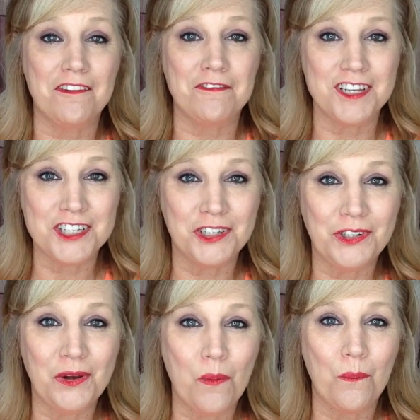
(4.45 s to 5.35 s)

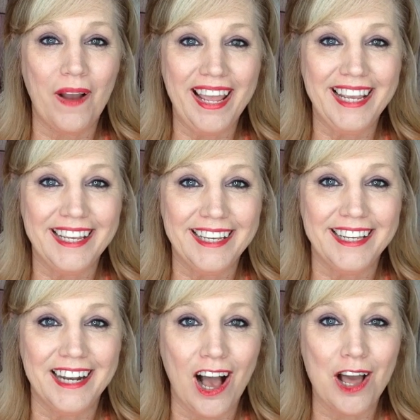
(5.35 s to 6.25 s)
official
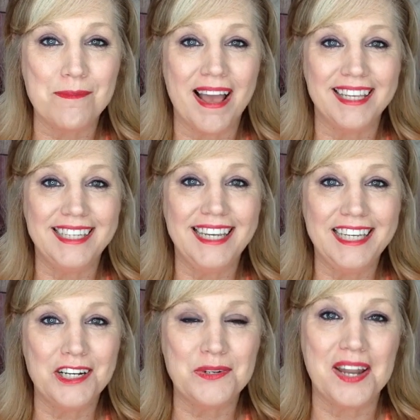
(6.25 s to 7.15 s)
weigh-in on my
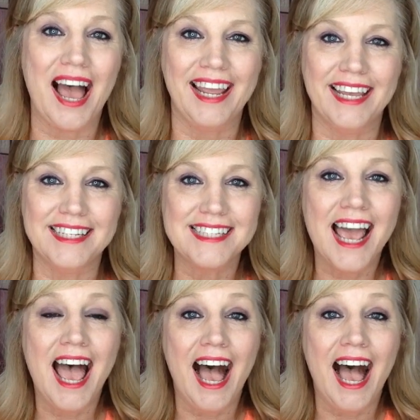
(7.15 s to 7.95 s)
keto diet.